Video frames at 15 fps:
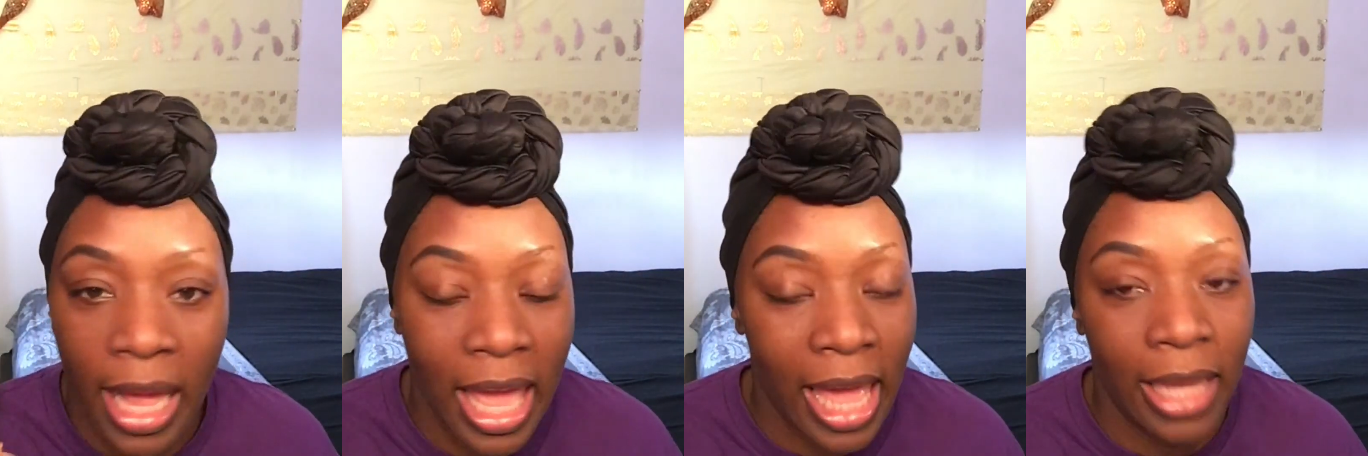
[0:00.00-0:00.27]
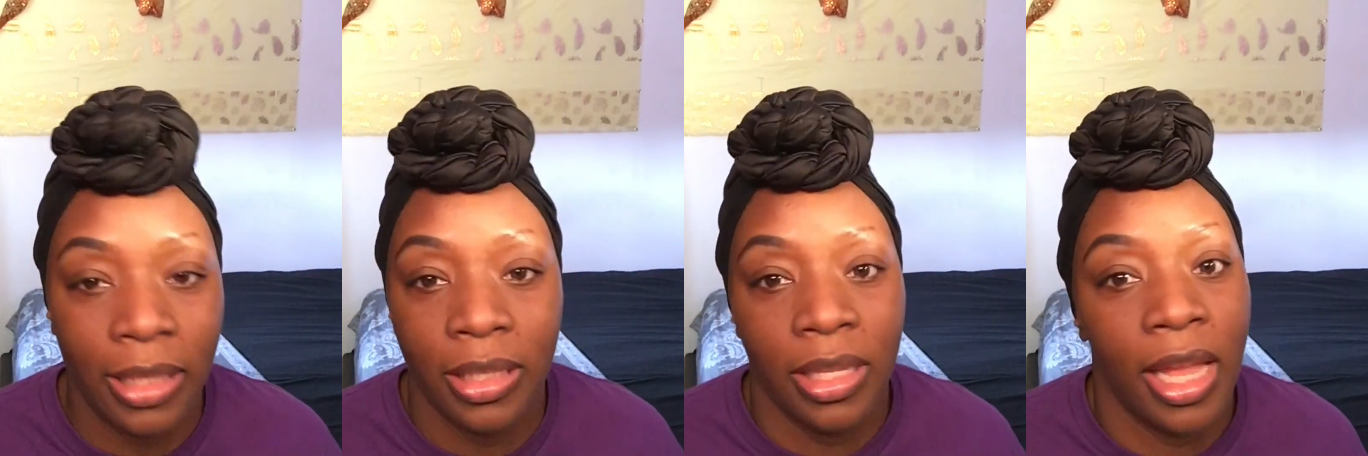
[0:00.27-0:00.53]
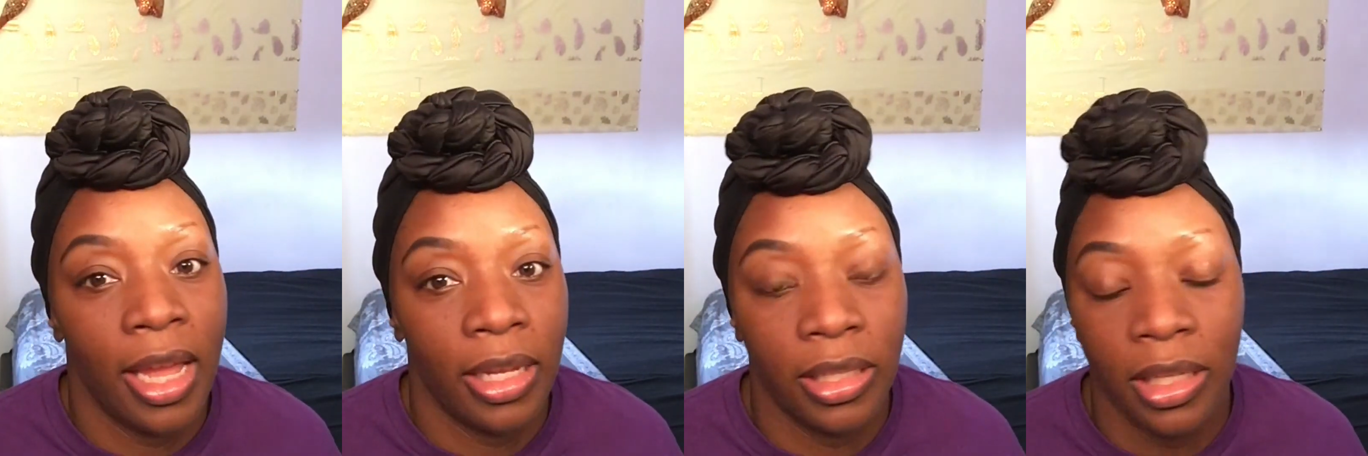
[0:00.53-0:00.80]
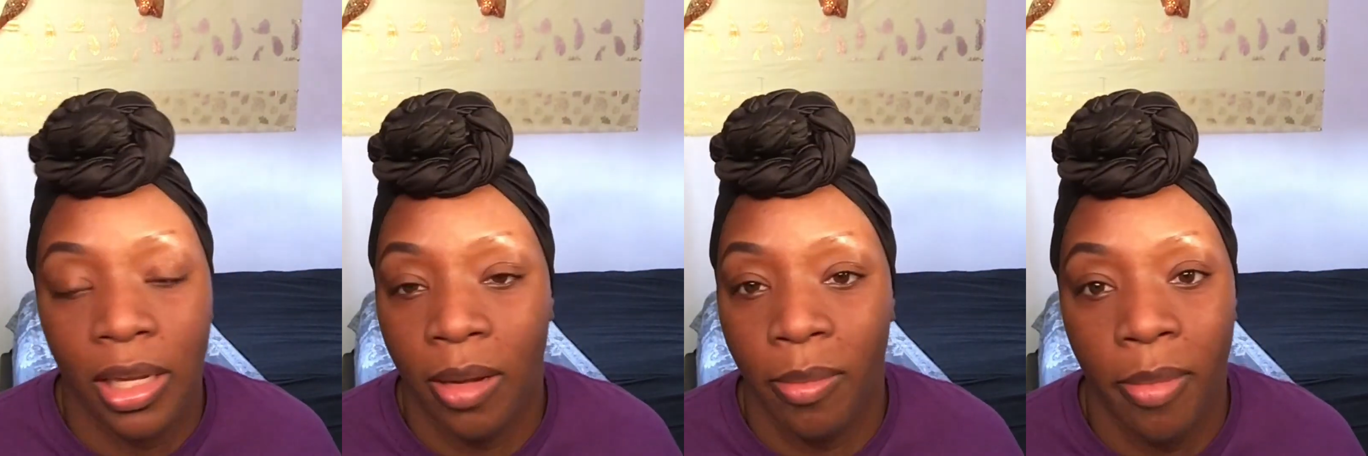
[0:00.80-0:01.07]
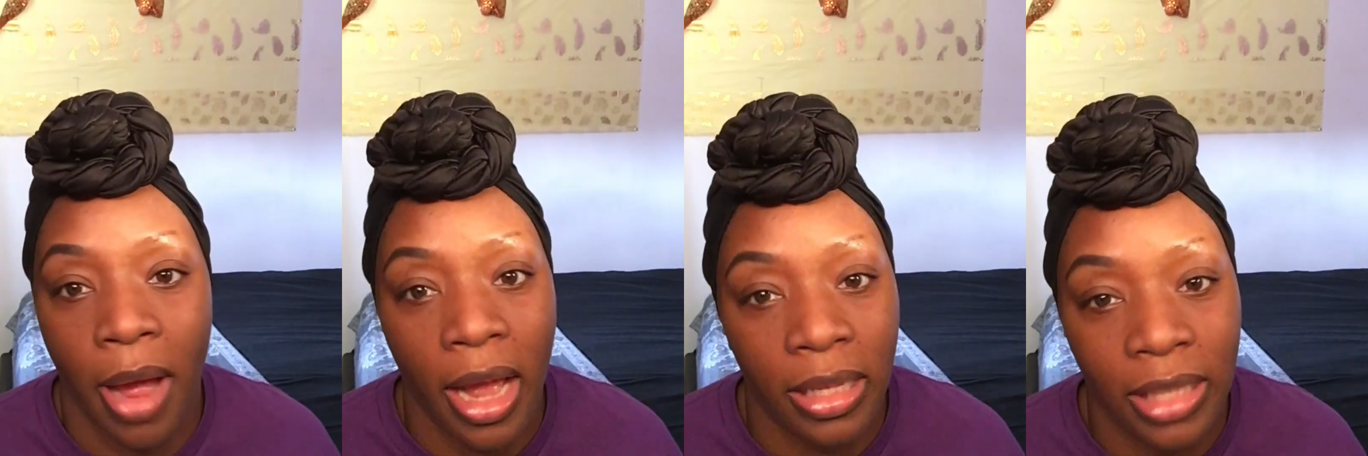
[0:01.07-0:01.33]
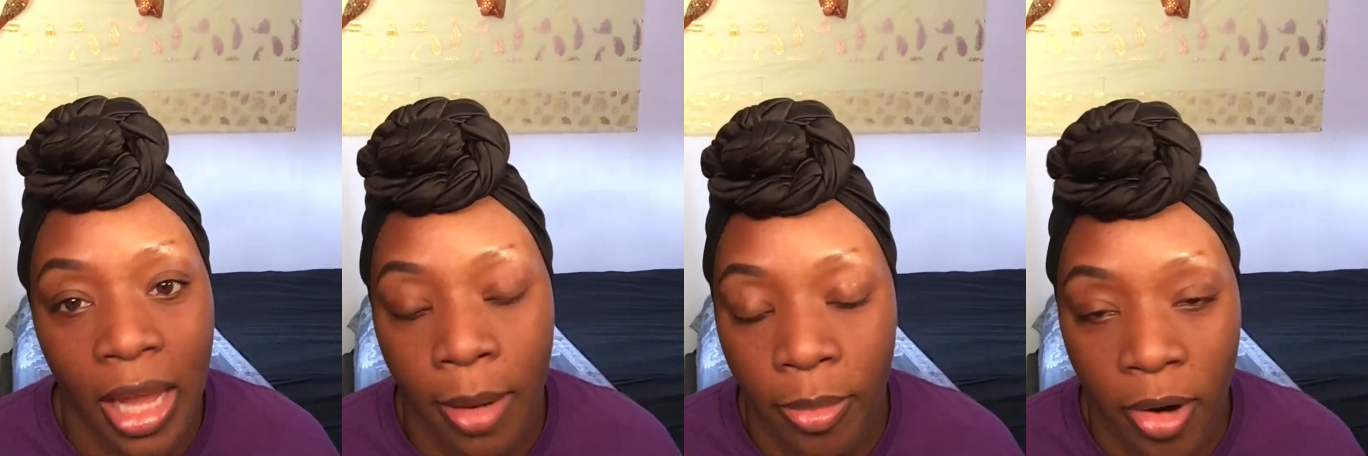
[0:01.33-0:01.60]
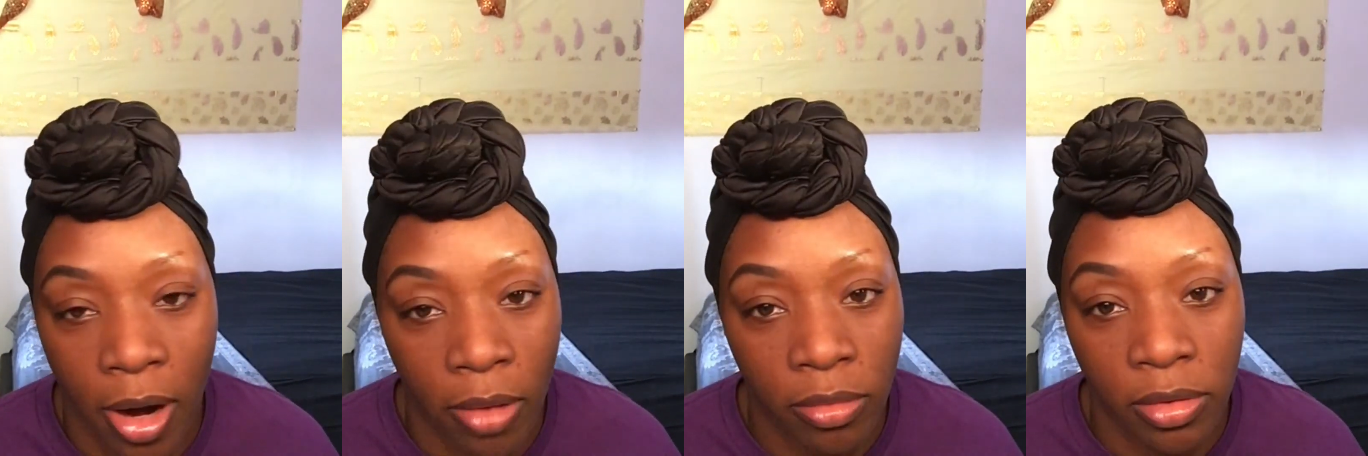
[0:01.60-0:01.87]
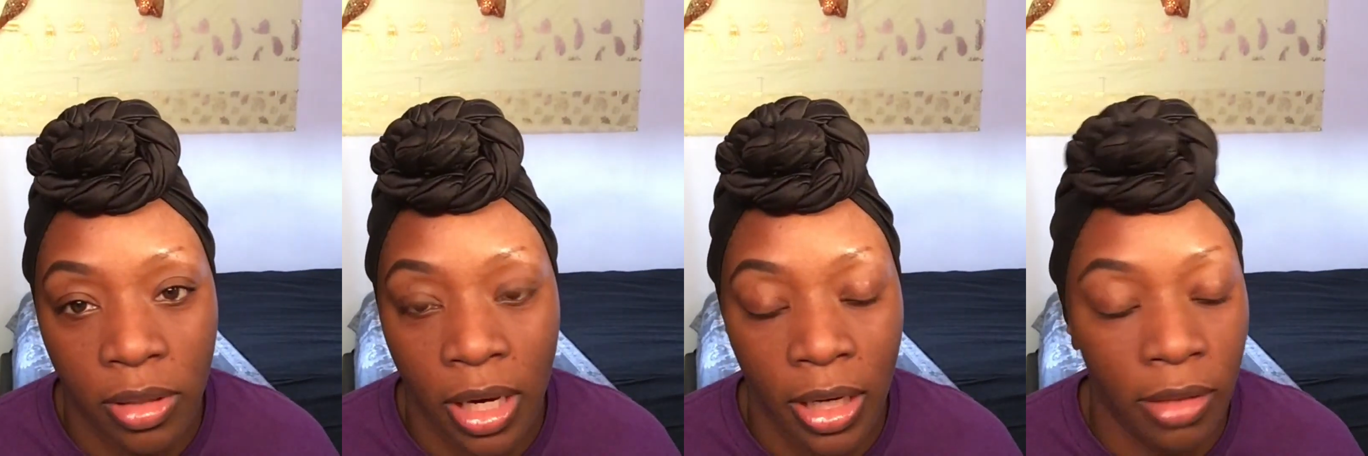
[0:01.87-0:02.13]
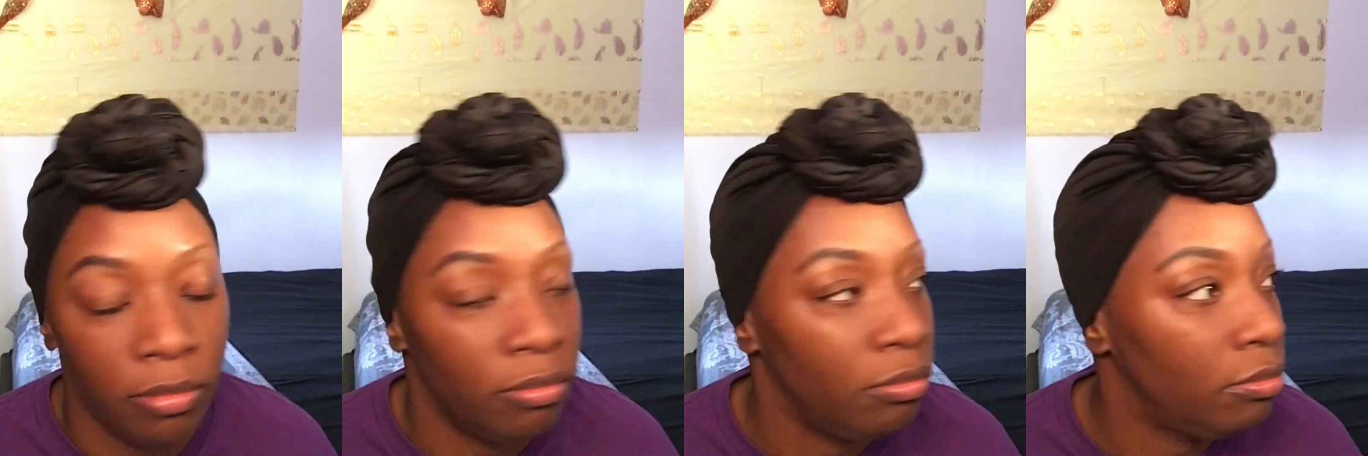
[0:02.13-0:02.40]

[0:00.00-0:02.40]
can't stand seeing box eyebrows. Like,